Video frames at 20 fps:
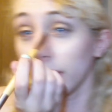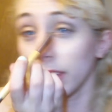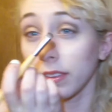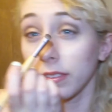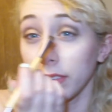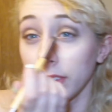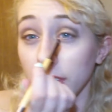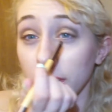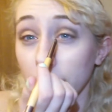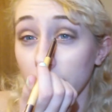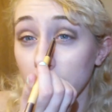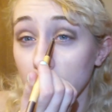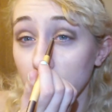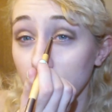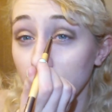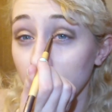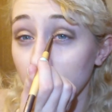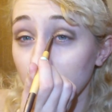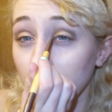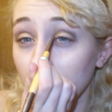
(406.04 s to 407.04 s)
I feel like I
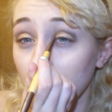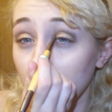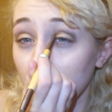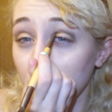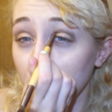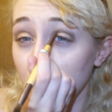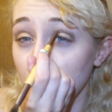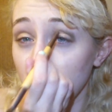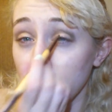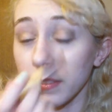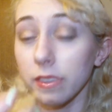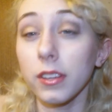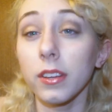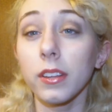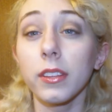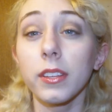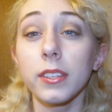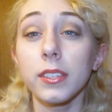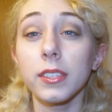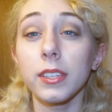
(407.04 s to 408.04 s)
did kind of heavy
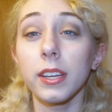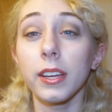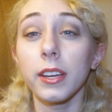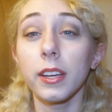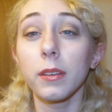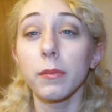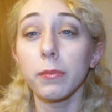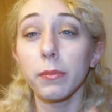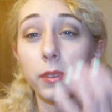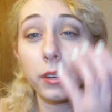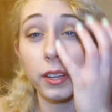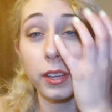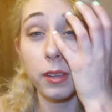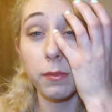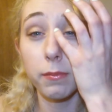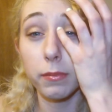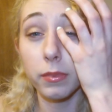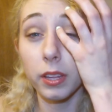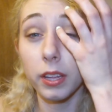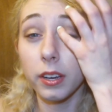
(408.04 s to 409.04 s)
on this side, but I
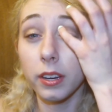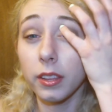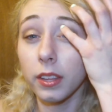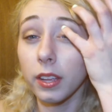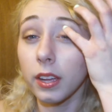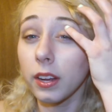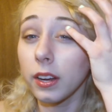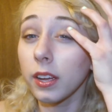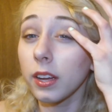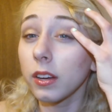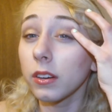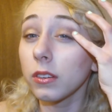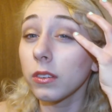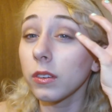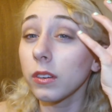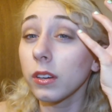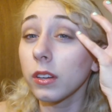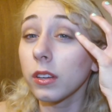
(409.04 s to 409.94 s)
can blend that out.